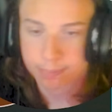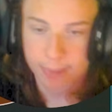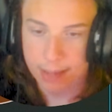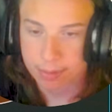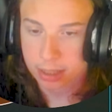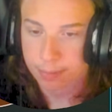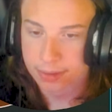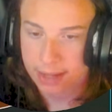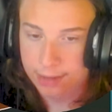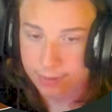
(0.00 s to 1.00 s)
bobbing up
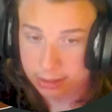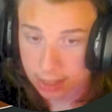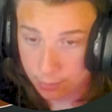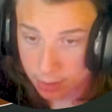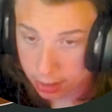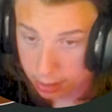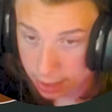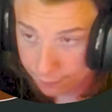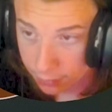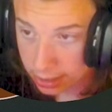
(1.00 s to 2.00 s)
and down like that one on the
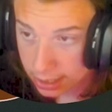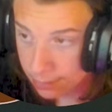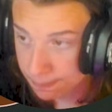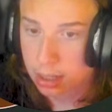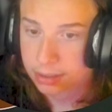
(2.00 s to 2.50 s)
left right now,